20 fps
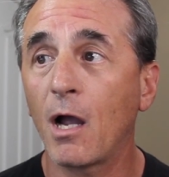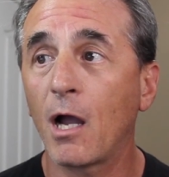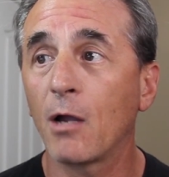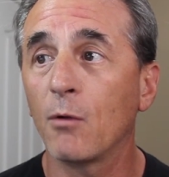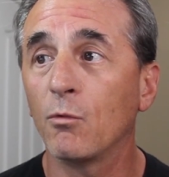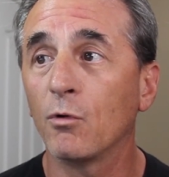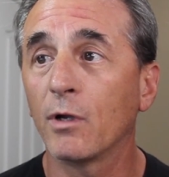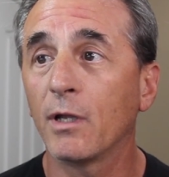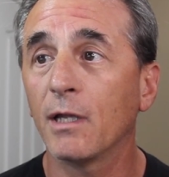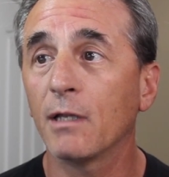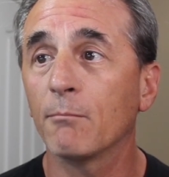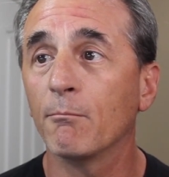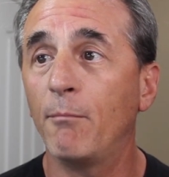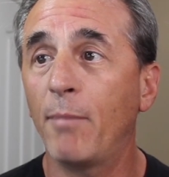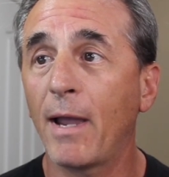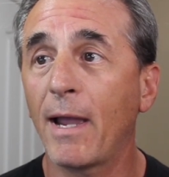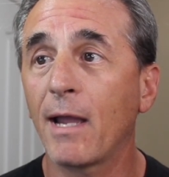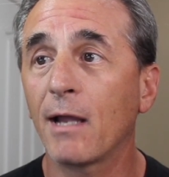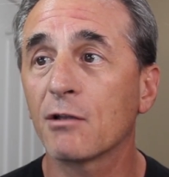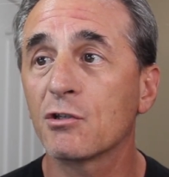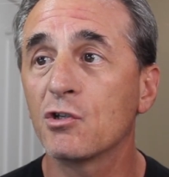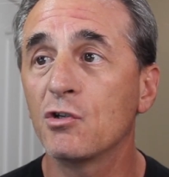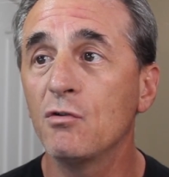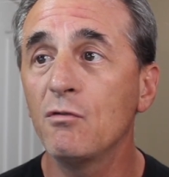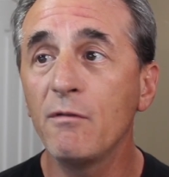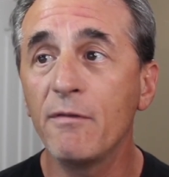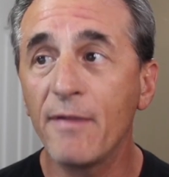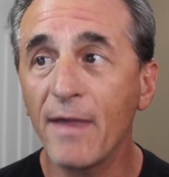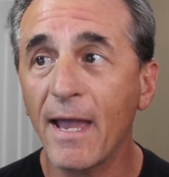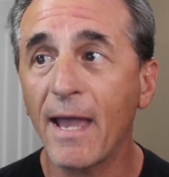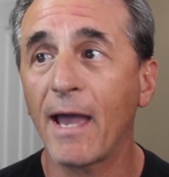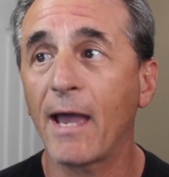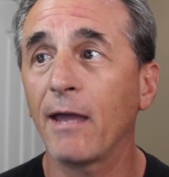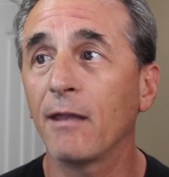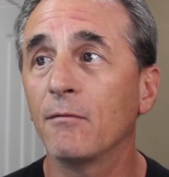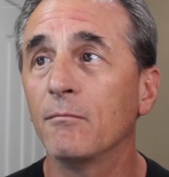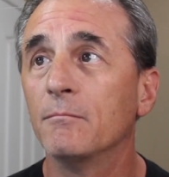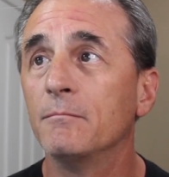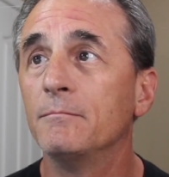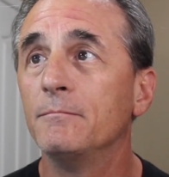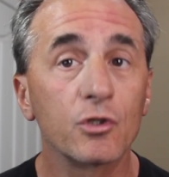I will get back to that.